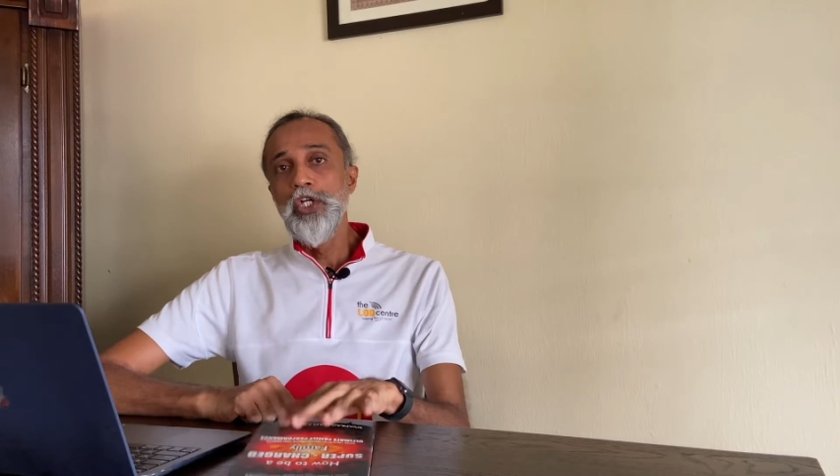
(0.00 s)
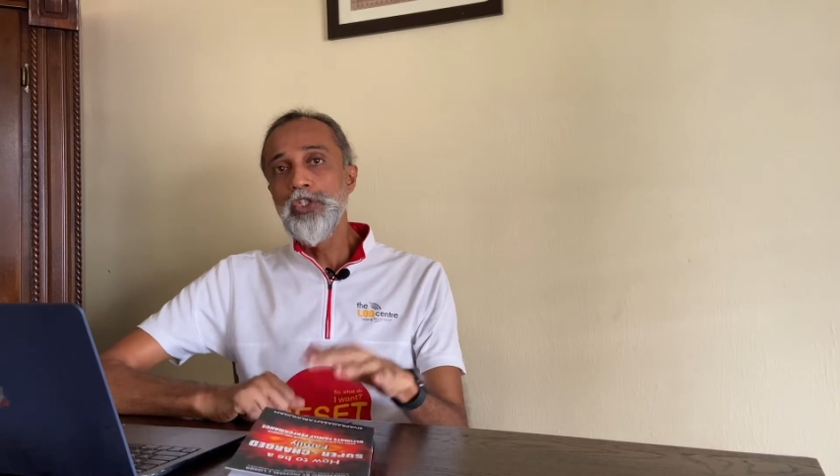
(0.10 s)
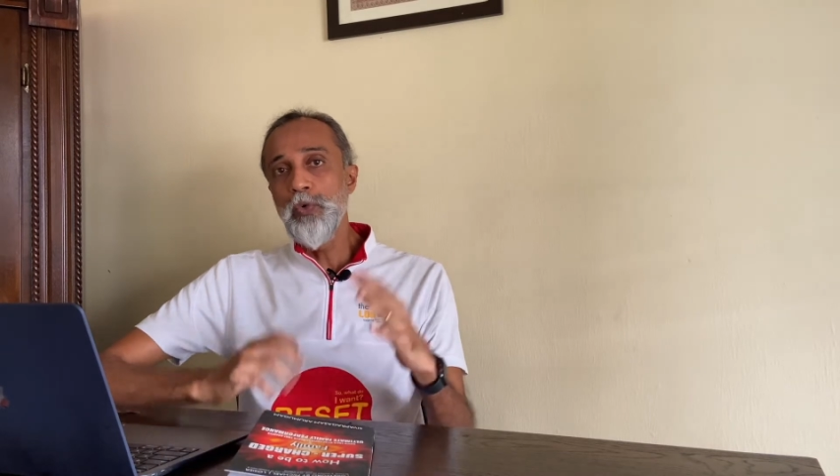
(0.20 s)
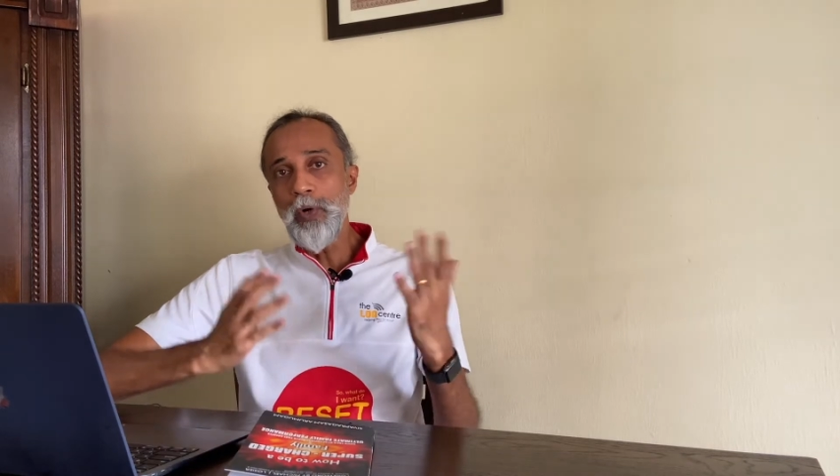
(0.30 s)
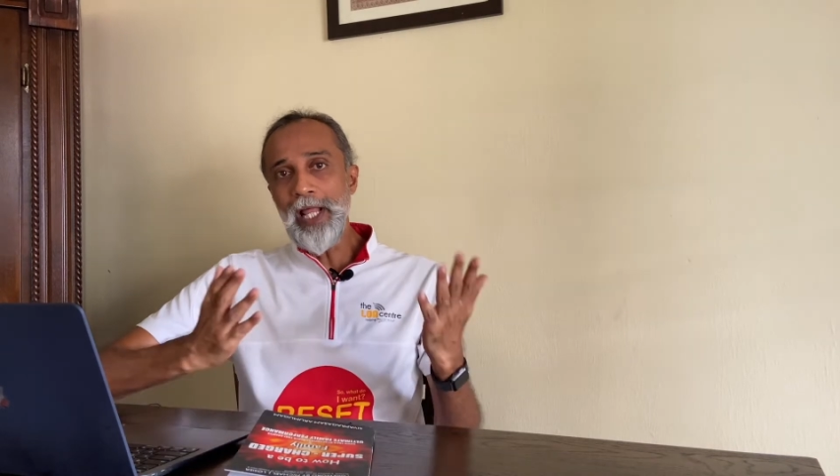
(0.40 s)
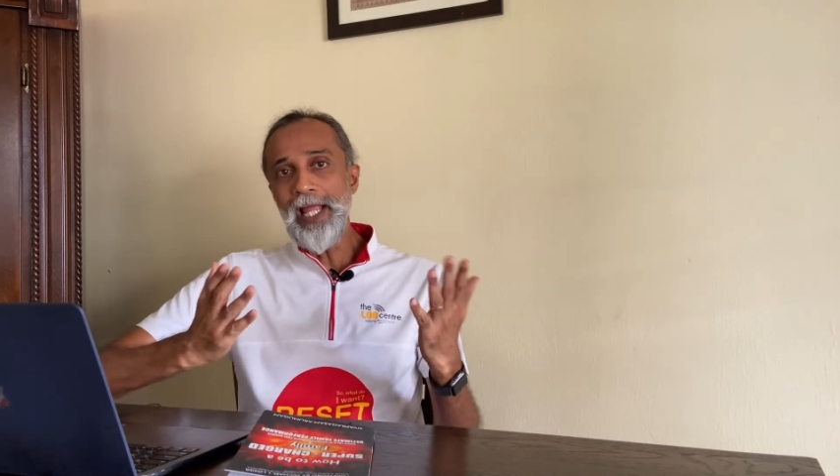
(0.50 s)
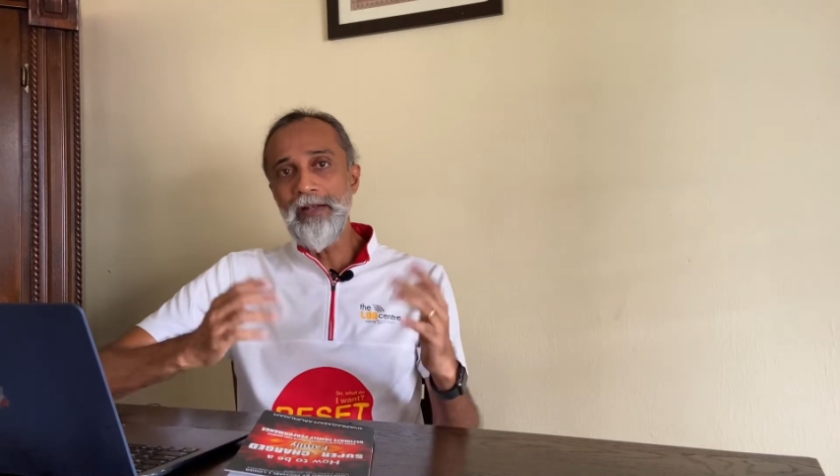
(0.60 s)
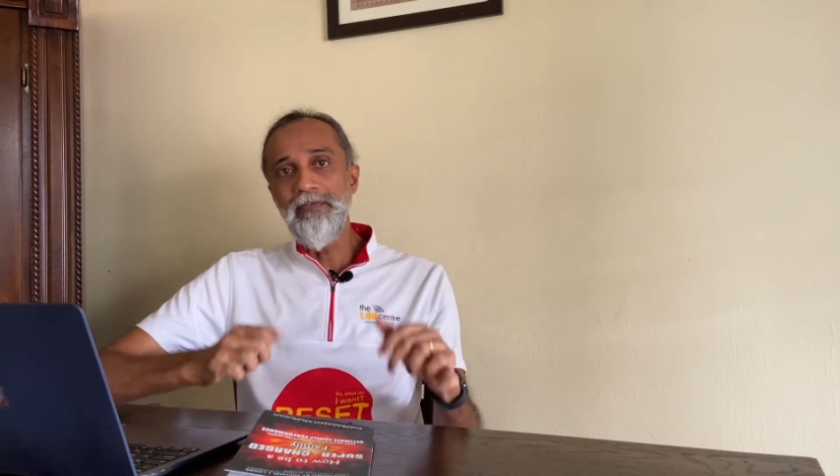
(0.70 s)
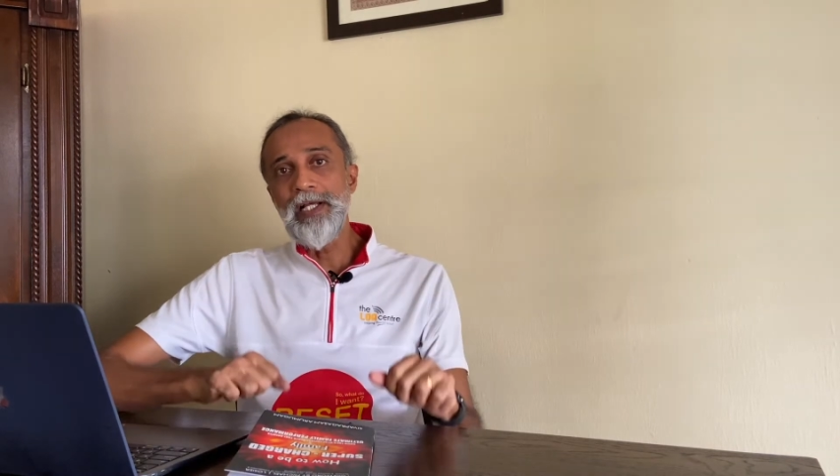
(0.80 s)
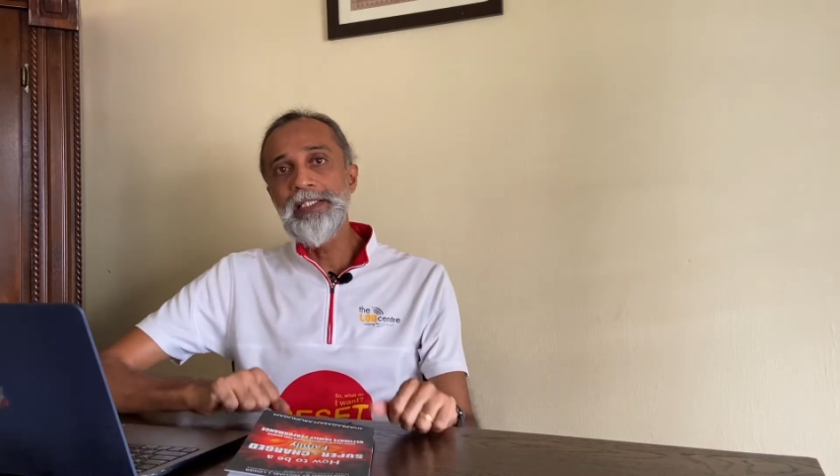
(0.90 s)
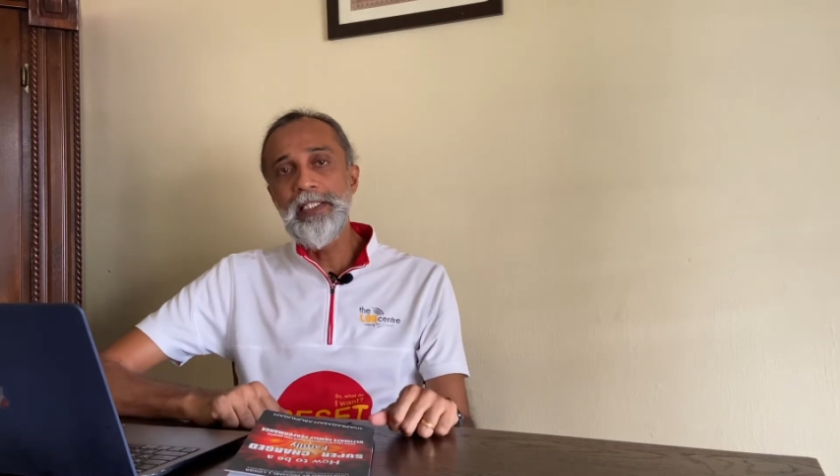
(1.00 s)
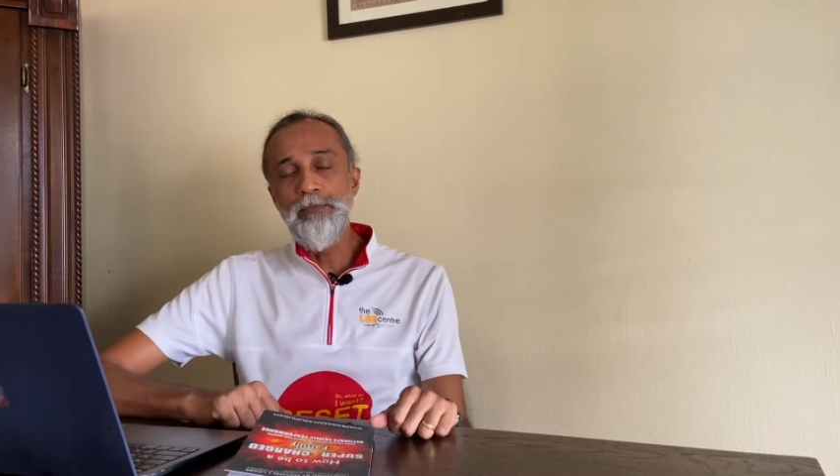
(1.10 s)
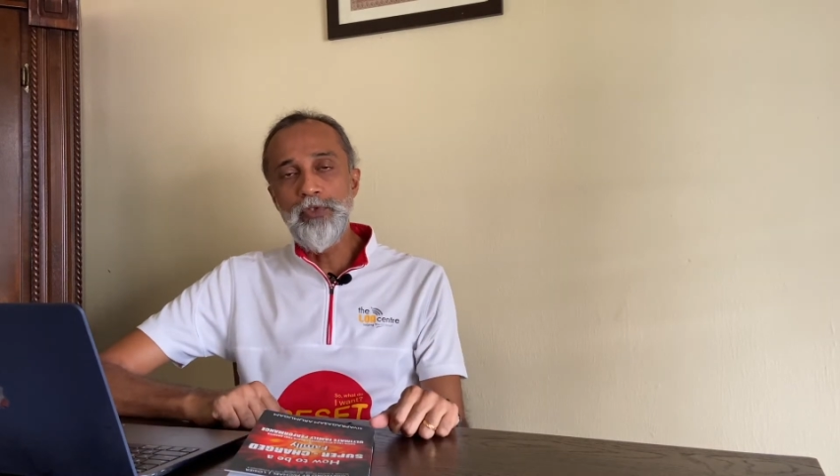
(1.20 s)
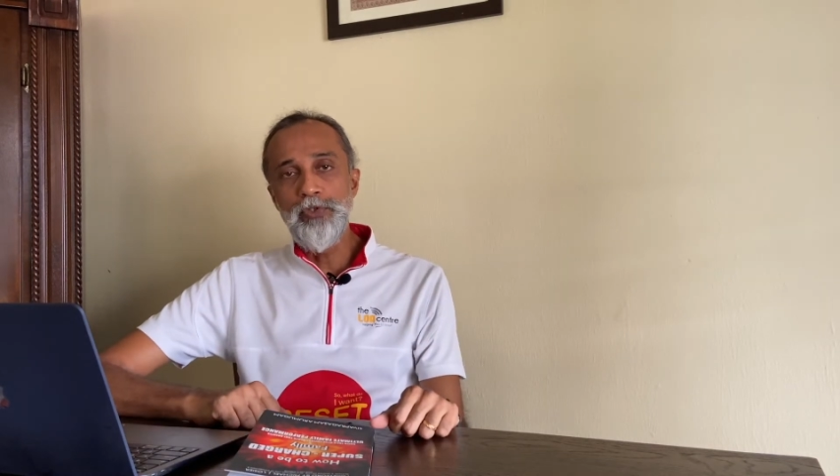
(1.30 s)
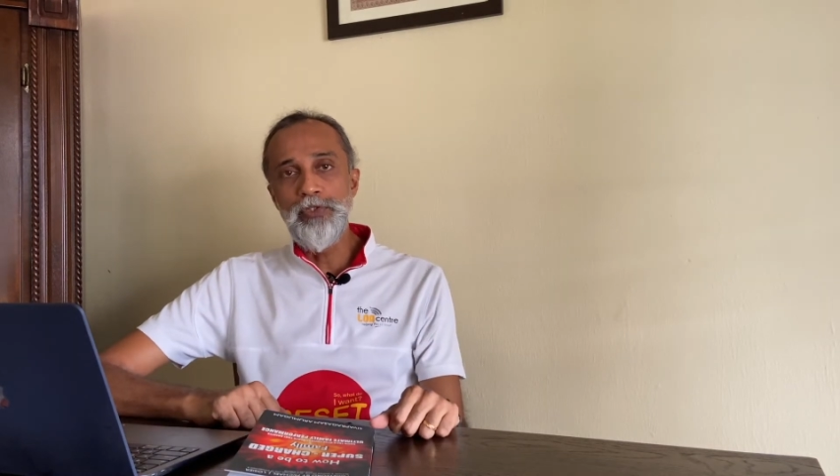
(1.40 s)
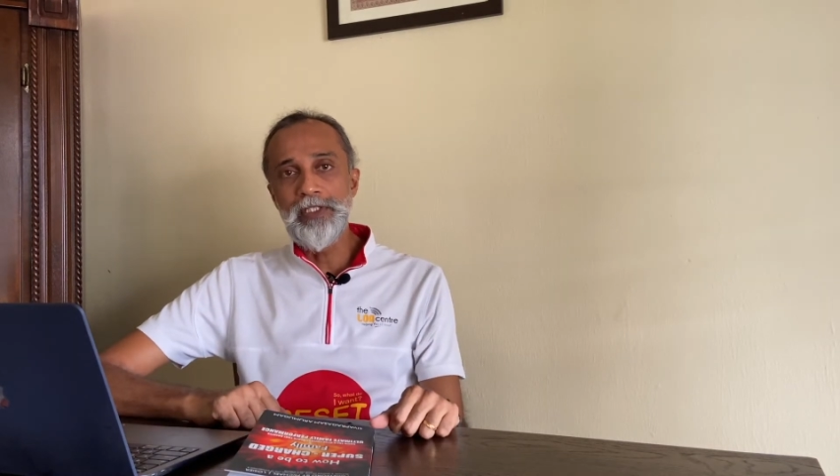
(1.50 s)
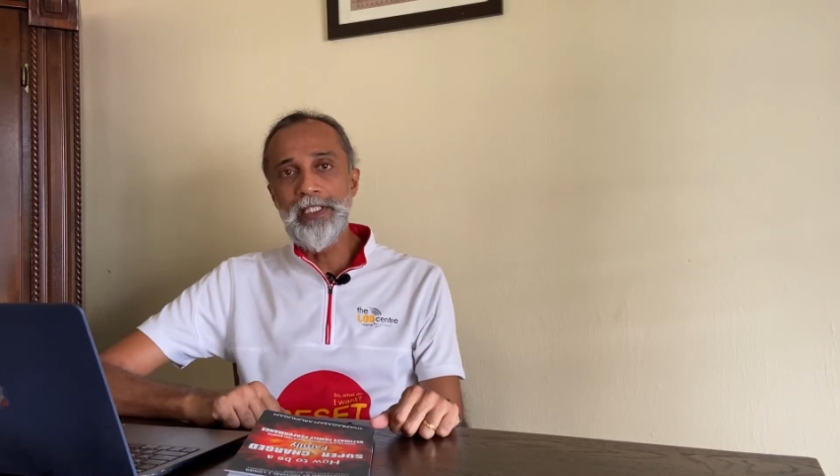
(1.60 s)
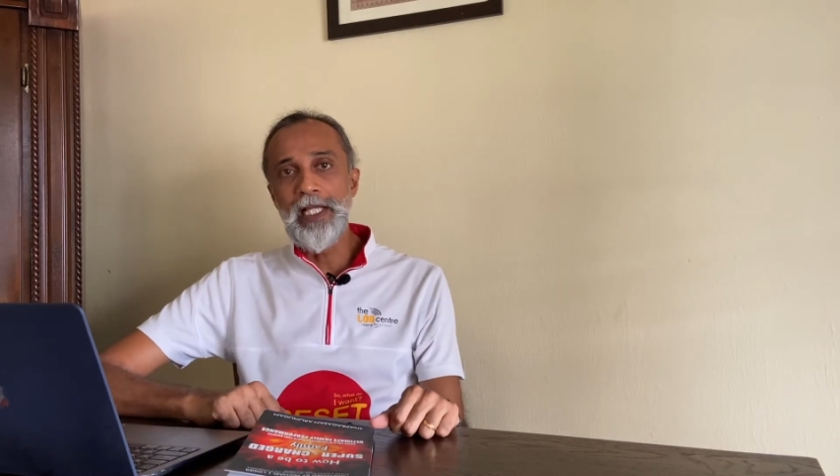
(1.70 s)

So what I advised him to do is